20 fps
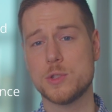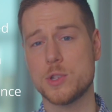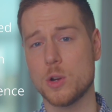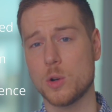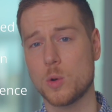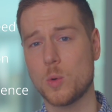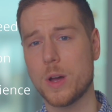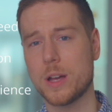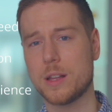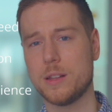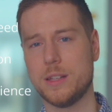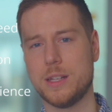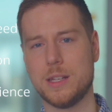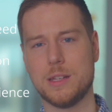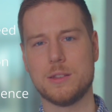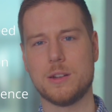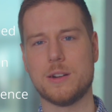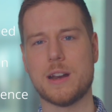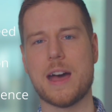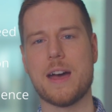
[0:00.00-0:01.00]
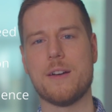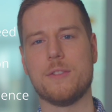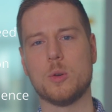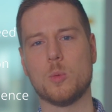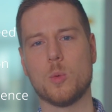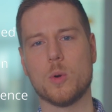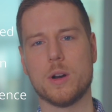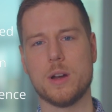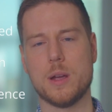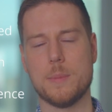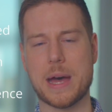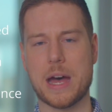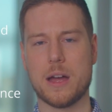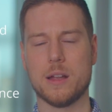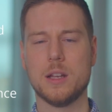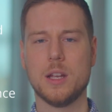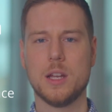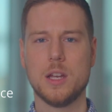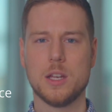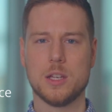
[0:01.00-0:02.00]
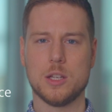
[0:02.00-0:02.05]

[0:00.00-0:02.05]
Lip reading: so quickly, they're not having to worry about